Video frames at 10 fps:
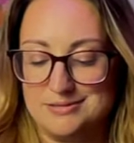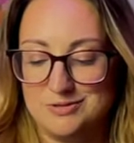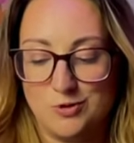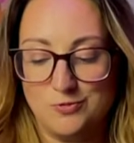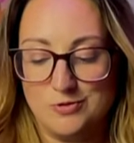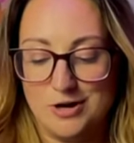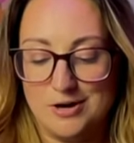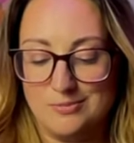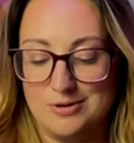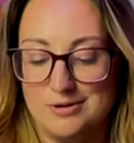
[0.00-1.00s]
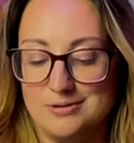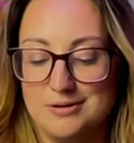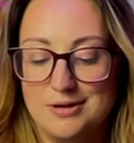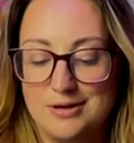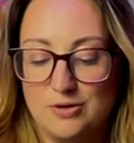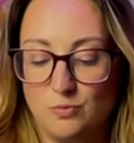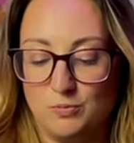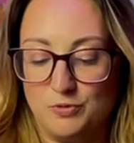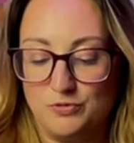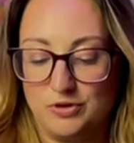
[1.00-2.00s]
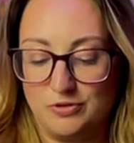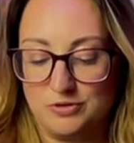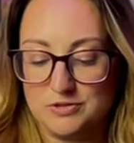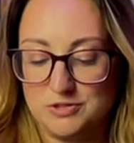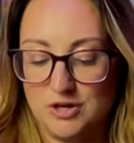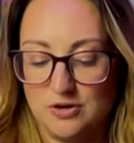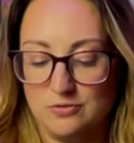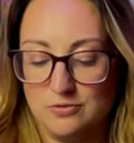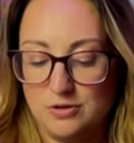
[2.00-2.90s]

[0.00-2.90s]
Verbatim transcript: So far, we're moving a little slow.